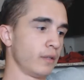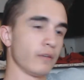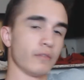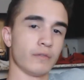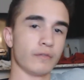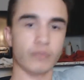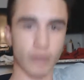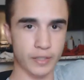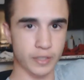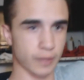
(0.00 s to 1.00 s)

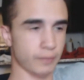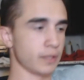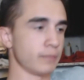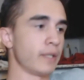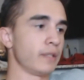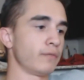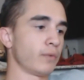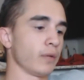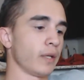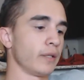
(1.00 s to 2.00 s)
friendships. It's mainly for
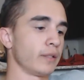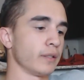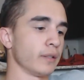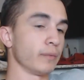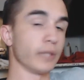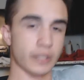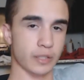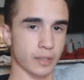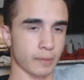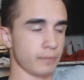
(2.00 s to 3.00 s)

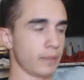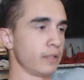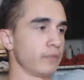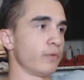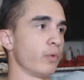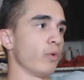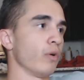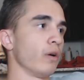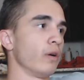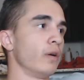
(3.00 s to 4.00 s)
relationships, mainly
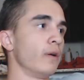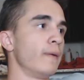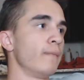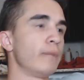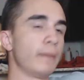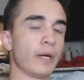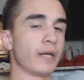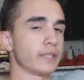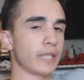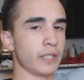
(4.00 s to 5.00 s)
for people
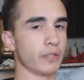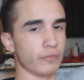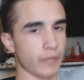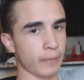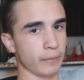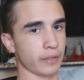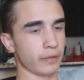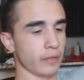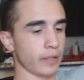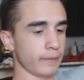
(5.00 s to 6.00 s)
outside your family,
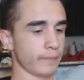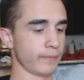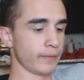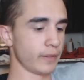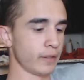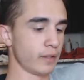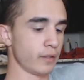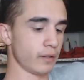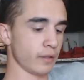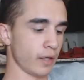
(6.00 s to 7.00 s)
right?
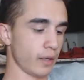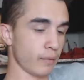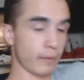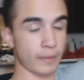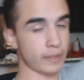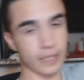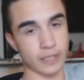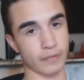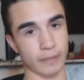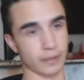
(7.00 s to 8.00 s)
Or people inside your
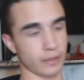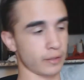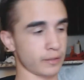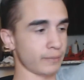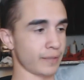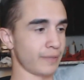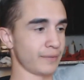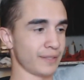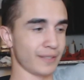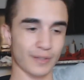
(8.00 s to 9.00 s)
family.
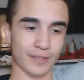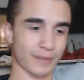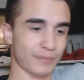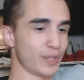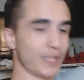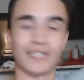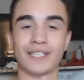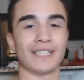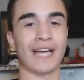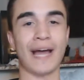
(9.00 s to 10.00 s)
Sometimes there are some shitty things
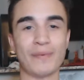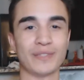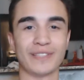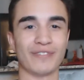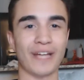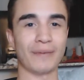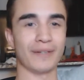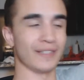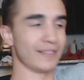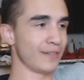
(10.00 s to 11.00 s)
that happen family,
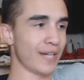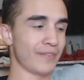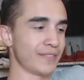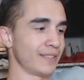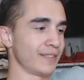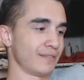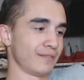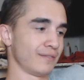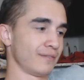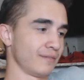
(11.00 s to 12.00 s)
and you have to
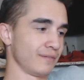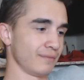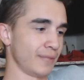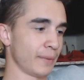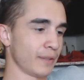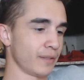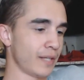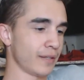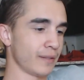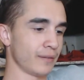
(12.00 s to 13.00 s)
be able to learn how
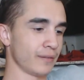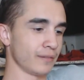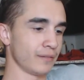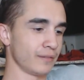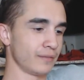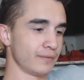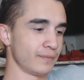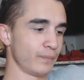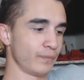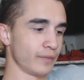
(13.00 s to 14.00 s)
to
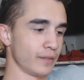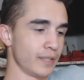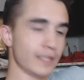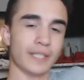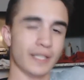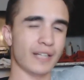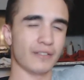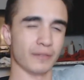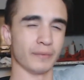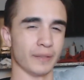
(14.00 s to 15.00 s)
disconnect
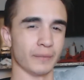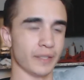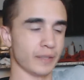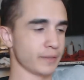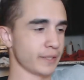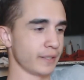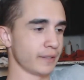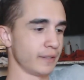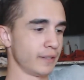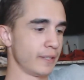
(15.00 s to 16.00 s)
from them. You know what I'm saying?
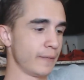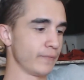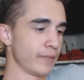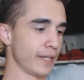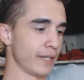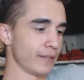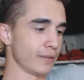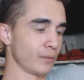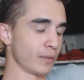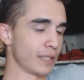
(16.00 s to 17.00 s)
And
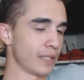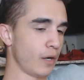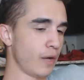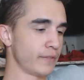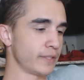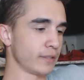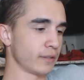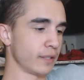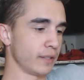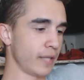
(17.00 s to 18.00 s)
with the low emphasis on
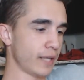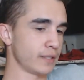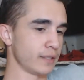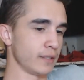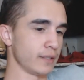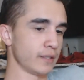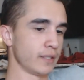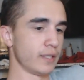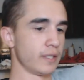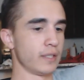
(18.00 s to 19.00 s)
connections,
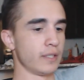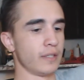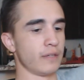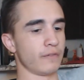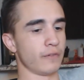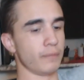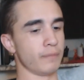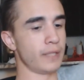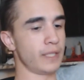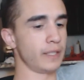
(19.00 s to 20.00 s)
for
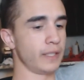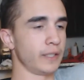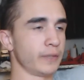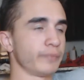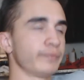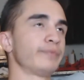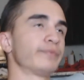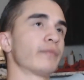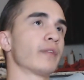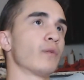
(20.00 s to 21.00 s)
me,
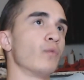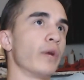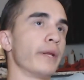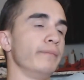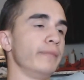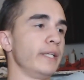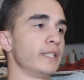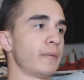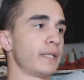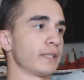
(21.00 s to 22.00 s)
what it means
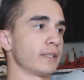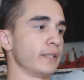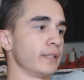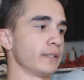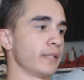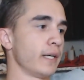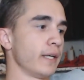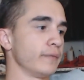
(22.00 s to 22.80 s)
basically is that